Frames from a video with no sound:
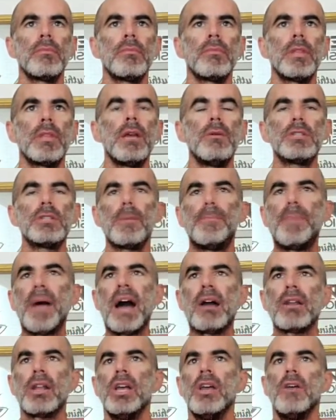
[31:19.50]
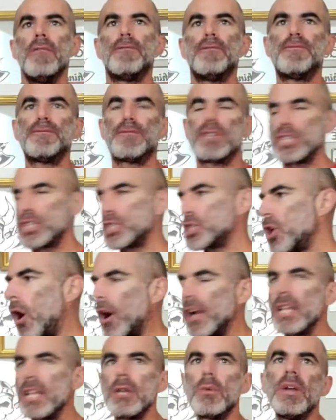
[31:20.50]
It was about
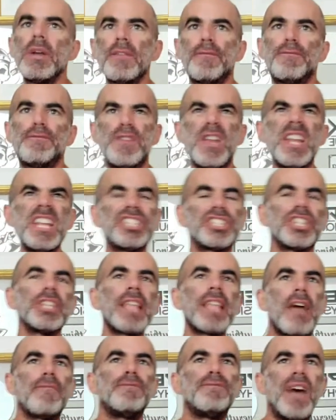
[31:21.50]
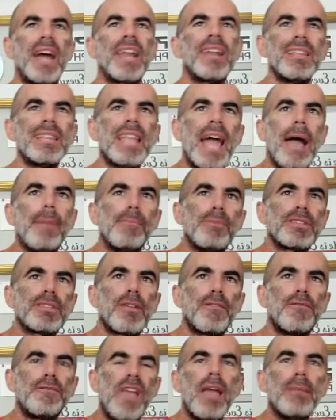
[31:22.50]
starting with finishing that final lap with the
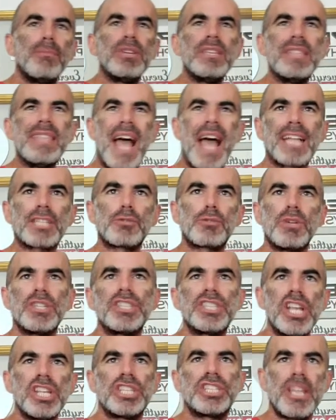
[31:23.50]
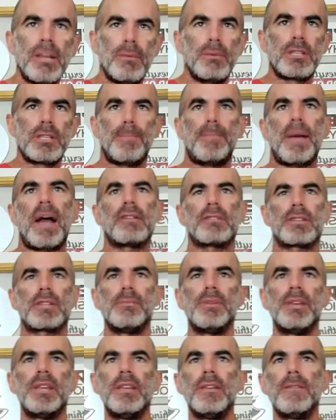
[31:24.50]
family. That's what this shit was about to
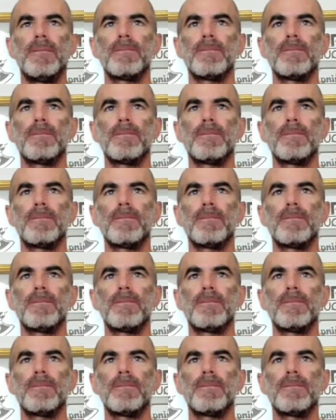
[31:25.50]
me.